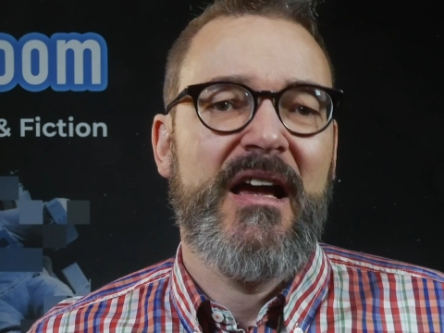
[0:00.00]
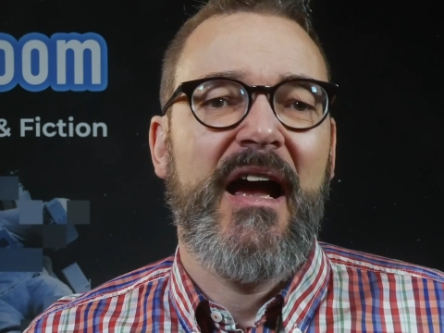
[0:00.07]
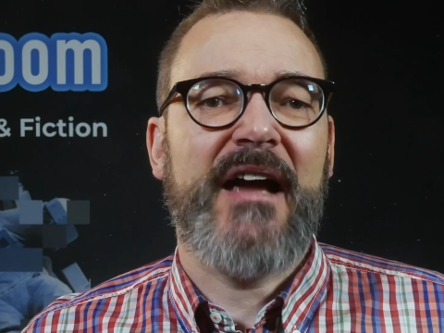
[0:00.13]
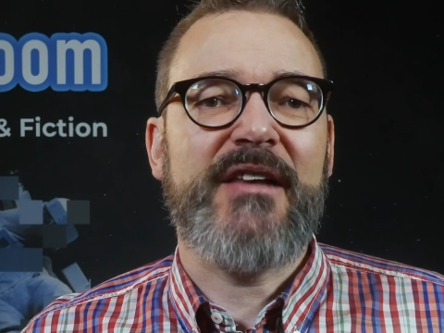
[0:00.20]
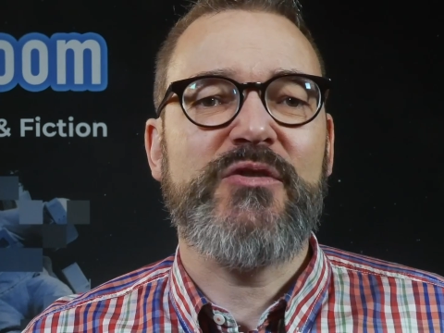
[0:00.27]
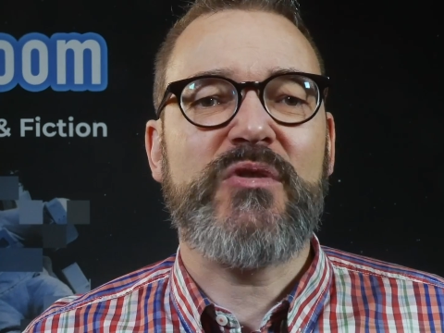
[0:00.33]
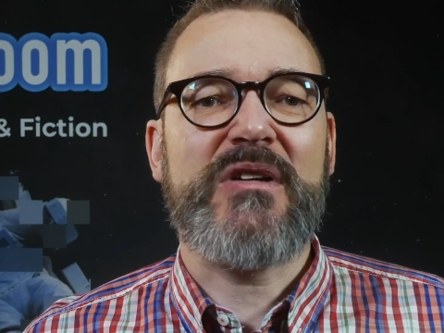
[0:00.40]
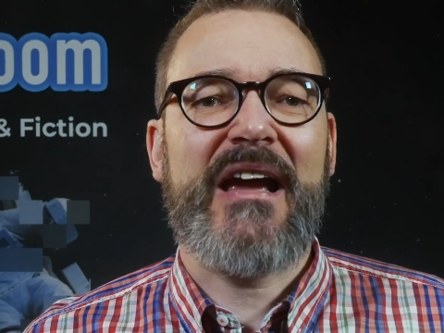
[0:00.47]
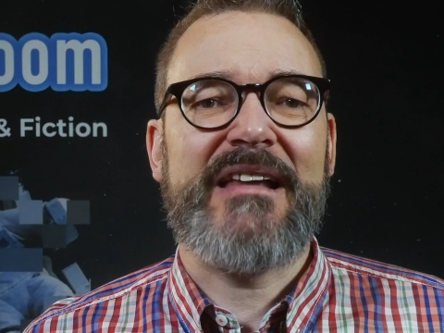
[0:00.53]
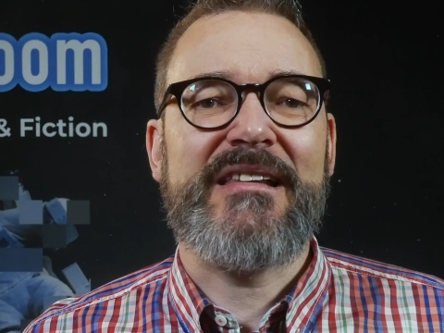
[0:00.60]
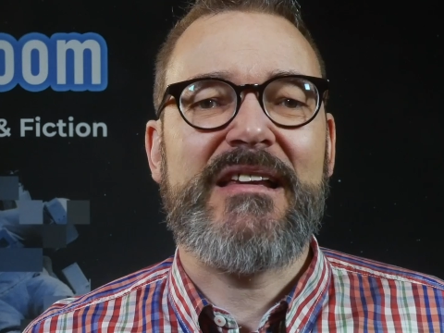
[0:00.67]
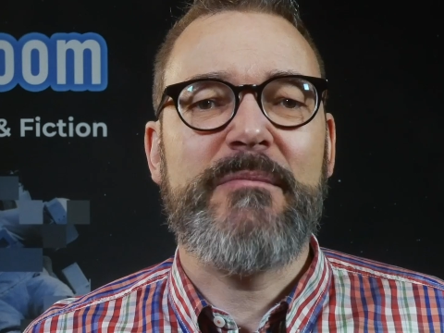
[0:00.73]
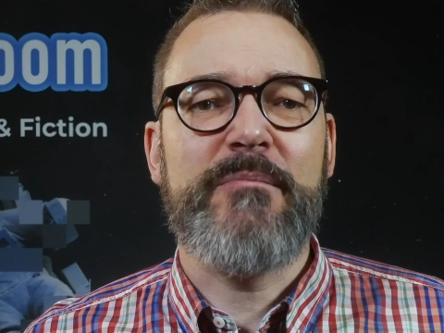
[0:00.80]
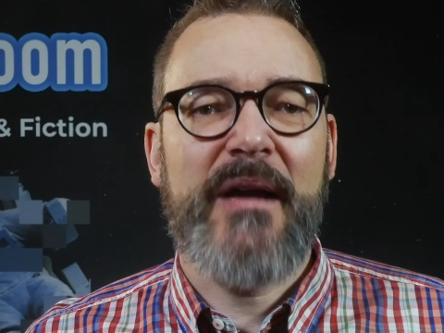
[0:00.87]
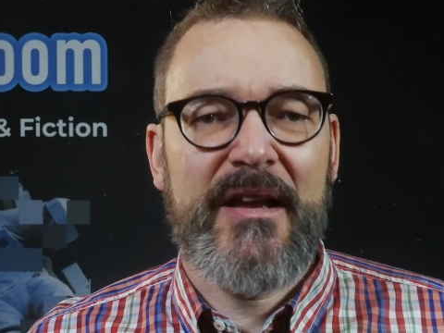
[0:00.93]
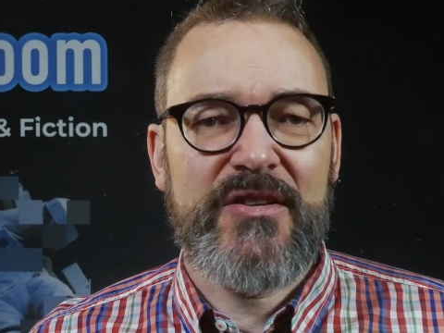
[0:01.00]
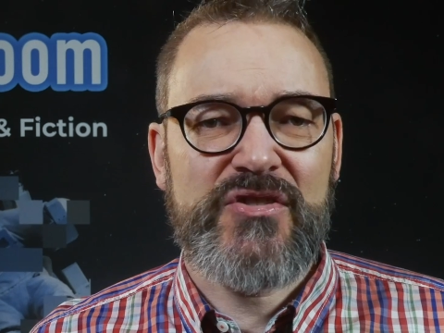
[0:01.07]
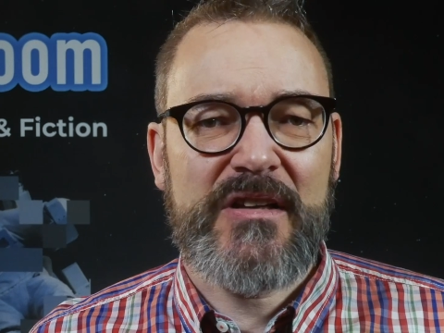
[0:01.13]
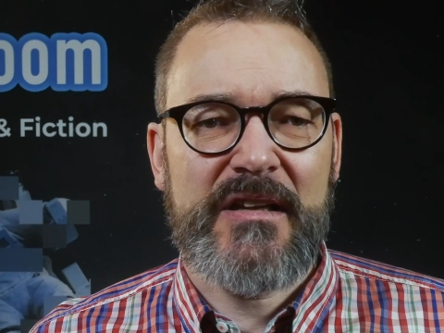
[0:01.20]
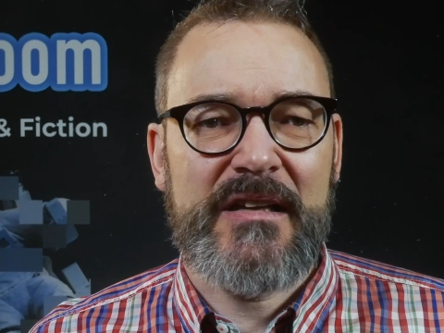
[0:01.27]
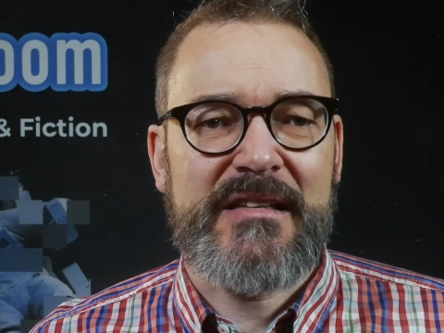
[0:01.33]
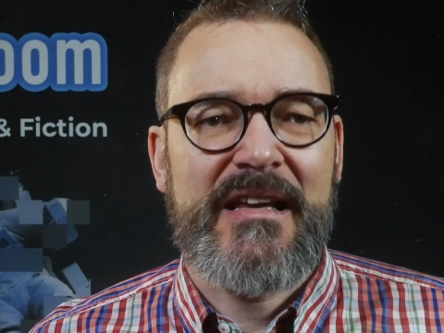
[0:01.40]
And you can imagine
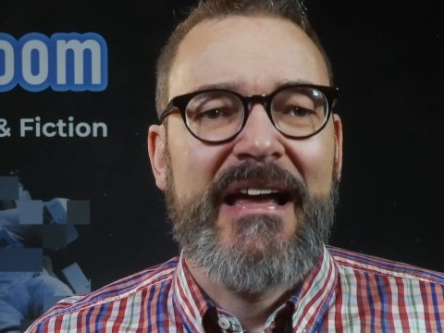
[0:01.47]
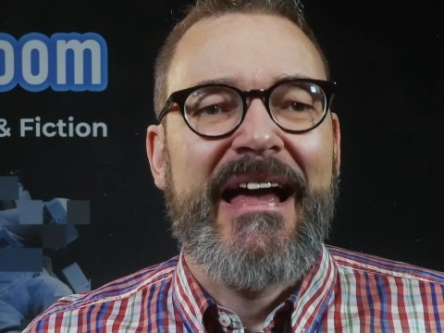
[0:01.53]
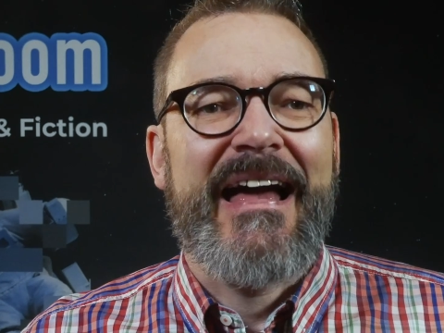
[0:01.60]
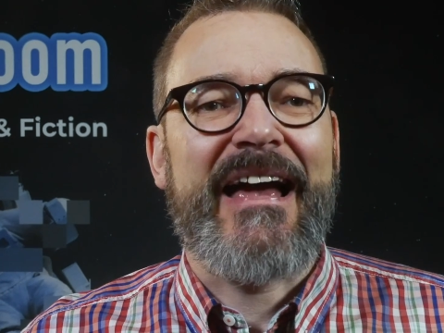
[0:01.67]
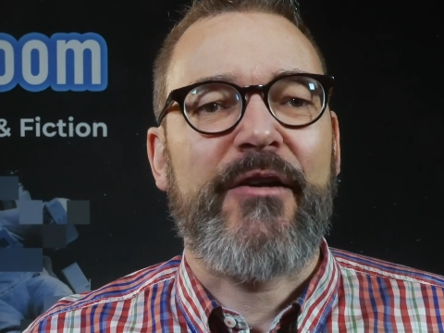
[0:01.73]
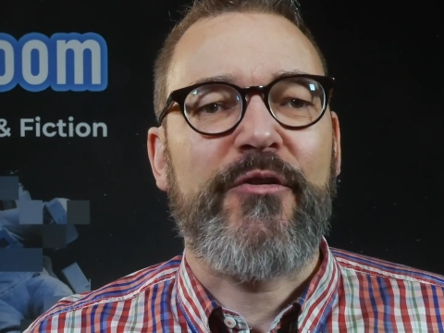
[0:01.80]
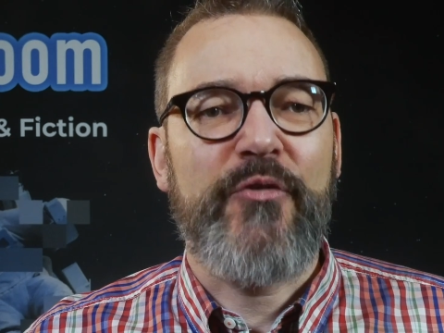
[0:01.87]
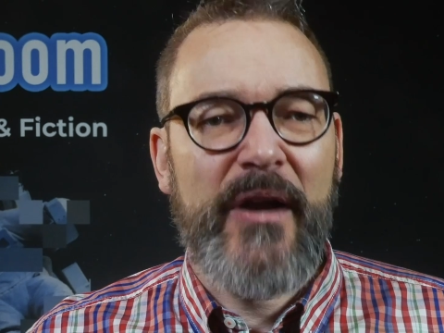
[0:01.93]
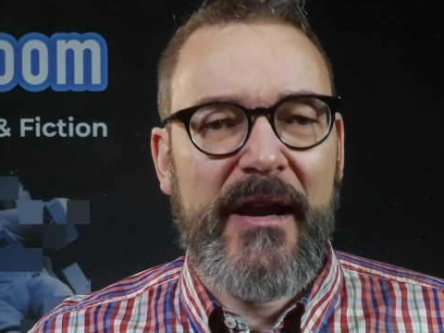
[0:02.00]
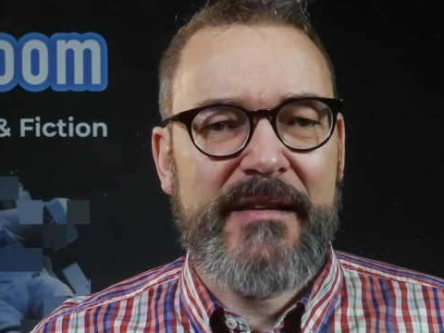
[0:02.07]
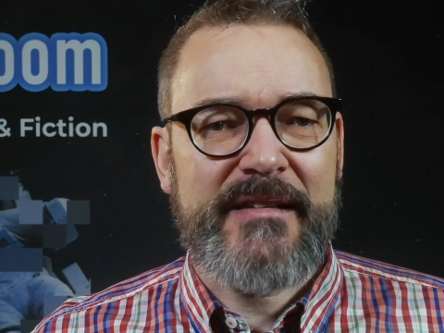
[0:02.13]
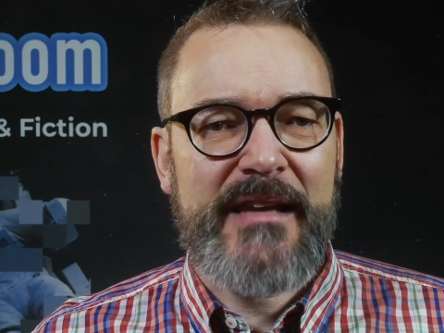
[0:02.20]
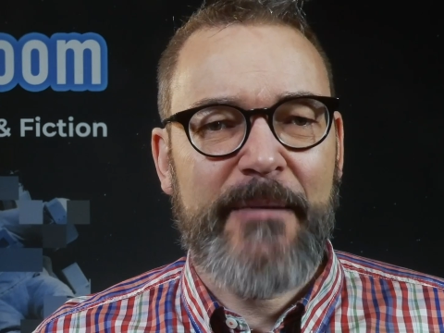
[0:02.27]
it, a great